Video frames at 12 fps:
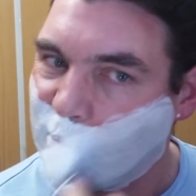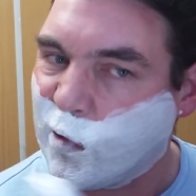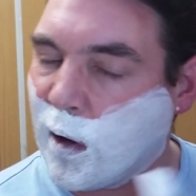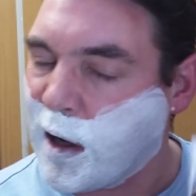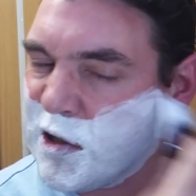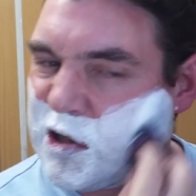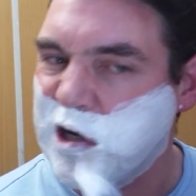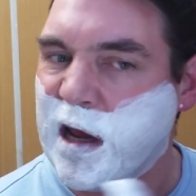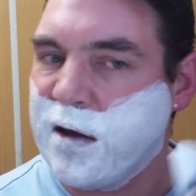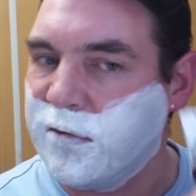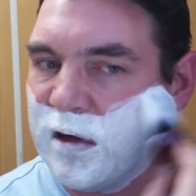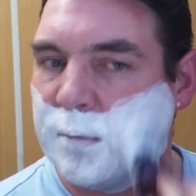So I
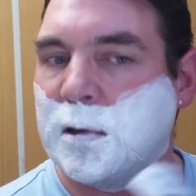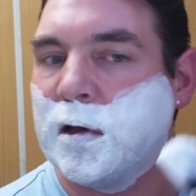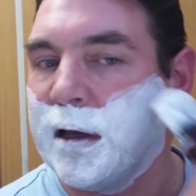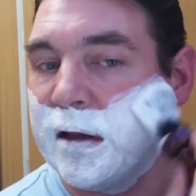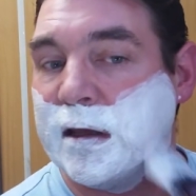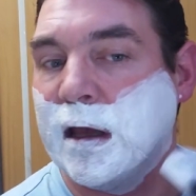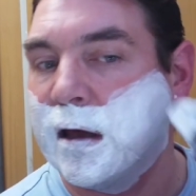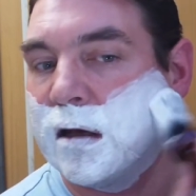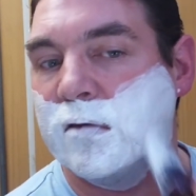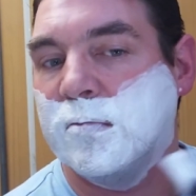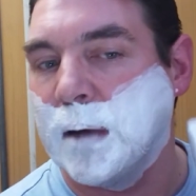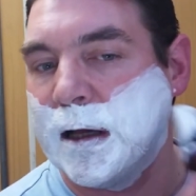shave typically at the
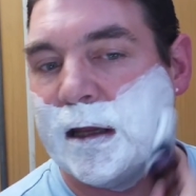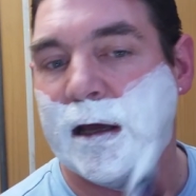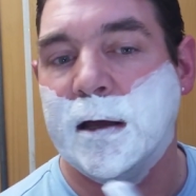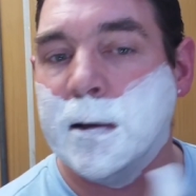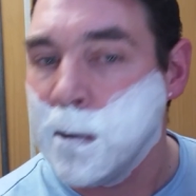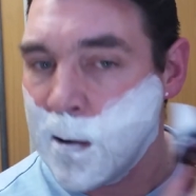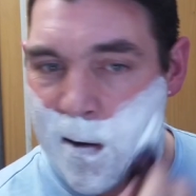end of my day.